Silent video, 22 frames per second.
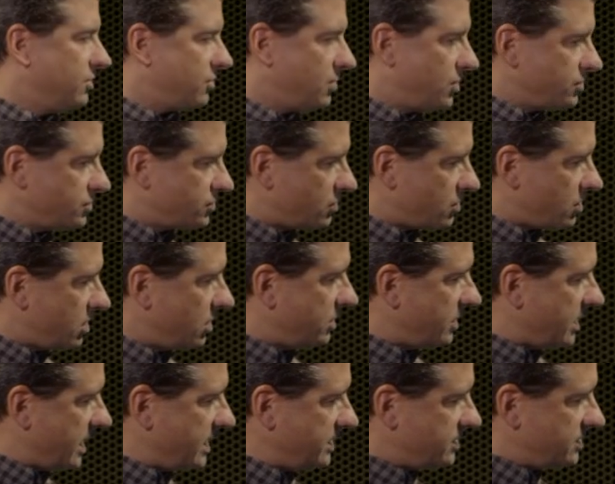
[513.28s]
those are all
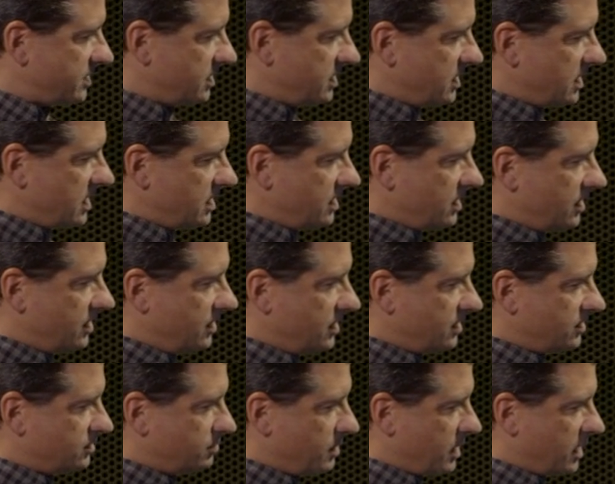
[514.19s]
nice and neat in
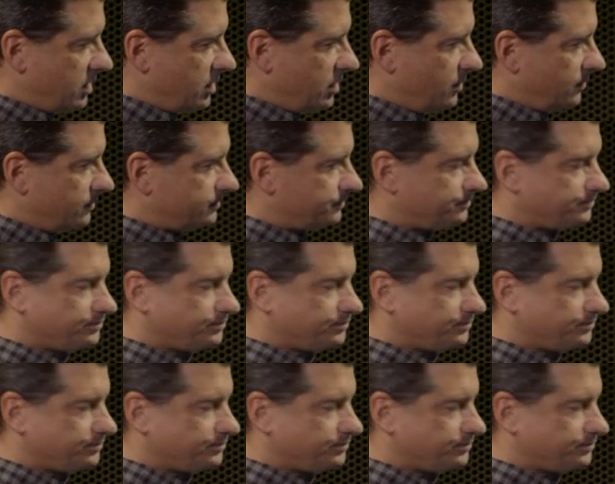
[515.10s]
this menu.